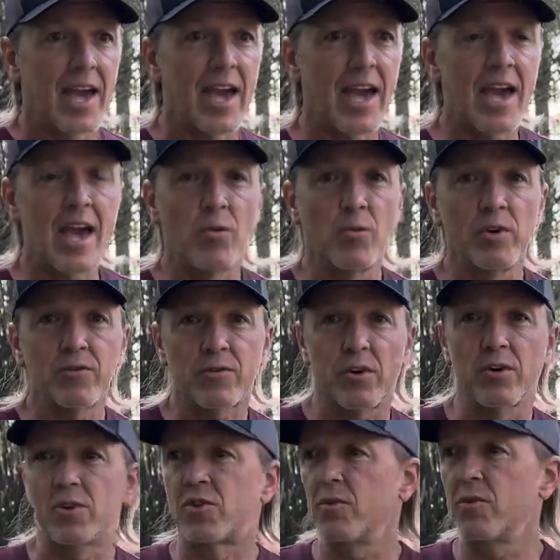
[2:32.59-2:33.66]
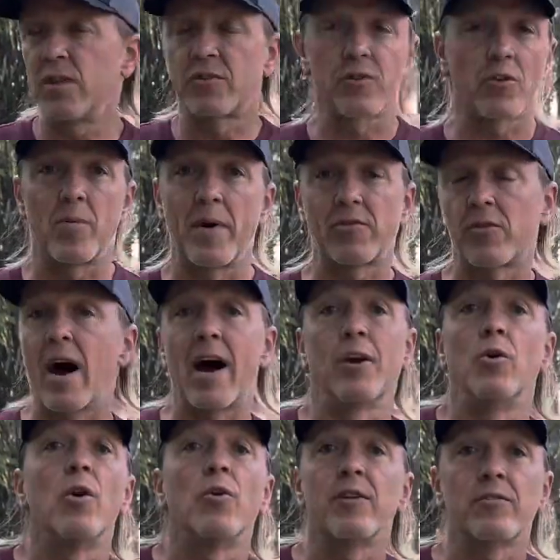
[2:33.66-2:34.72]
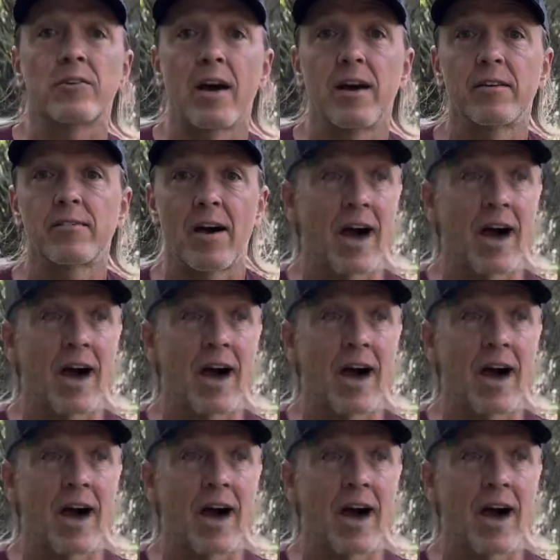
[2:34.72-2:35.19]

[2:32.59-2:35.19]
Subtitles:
And we started shooting each other messages. I don't know these guys.